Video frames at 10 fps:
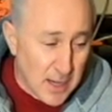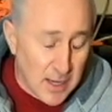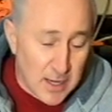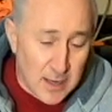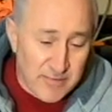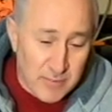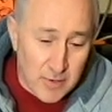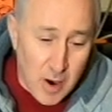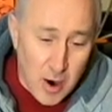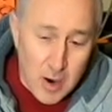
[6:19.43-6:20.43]

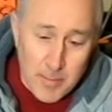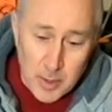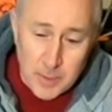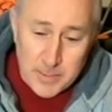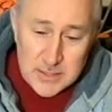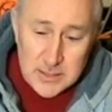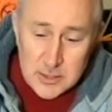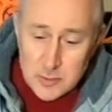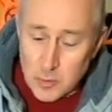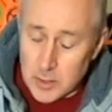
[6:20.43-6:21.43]
For our
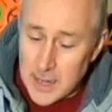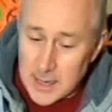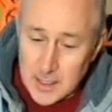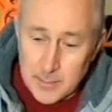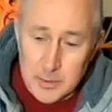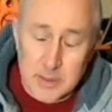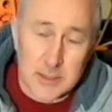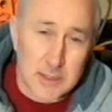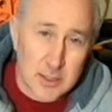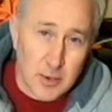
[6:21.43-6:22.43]
purposes, we're not going to put
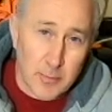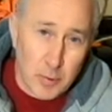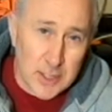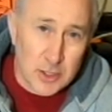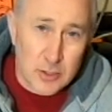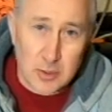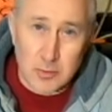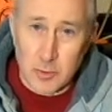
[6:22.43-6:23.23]
this under pressure.